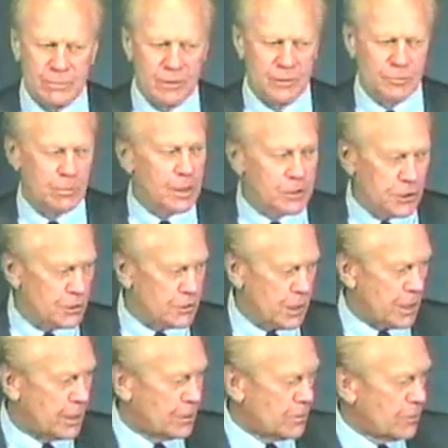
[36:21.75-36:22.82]
as much as
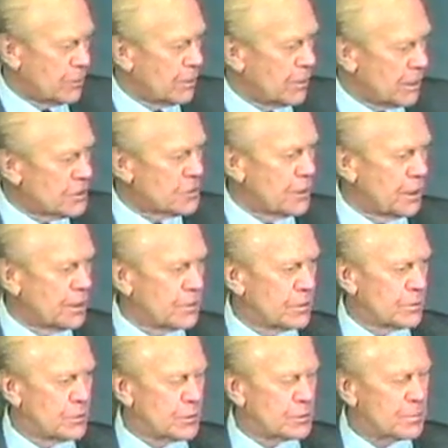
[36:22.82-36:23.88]
I could, listening
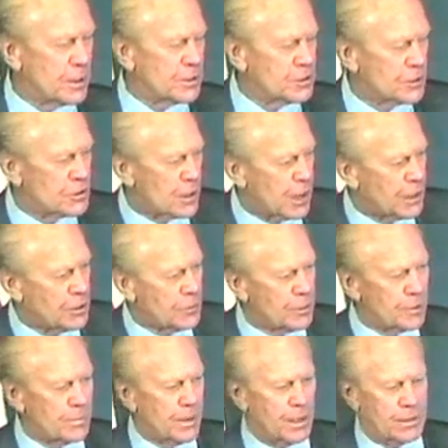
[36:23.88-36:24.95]
to as much as I could
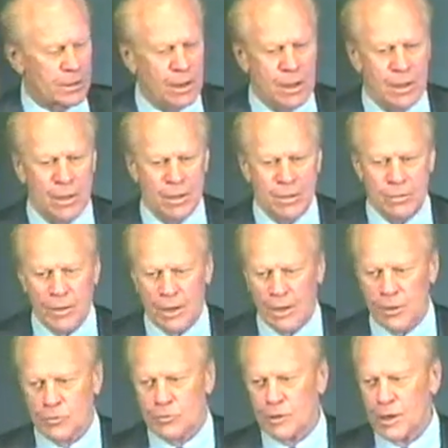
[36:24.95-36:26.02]
about the
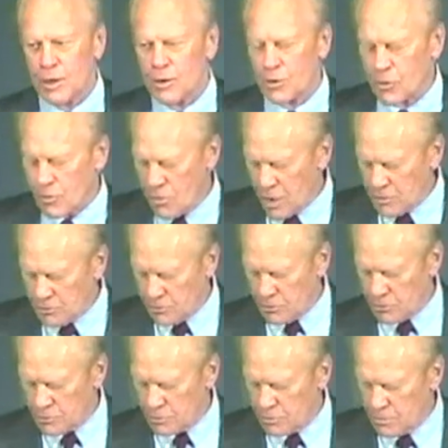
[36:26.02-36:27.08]
health care
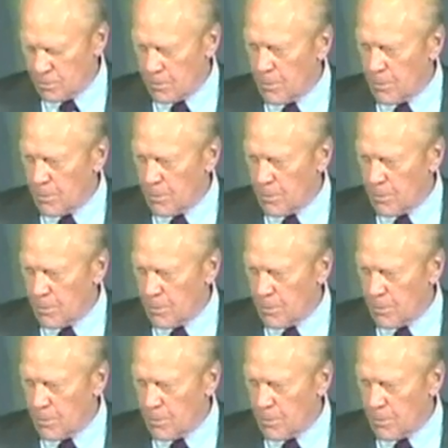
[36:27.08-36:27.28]
crisis.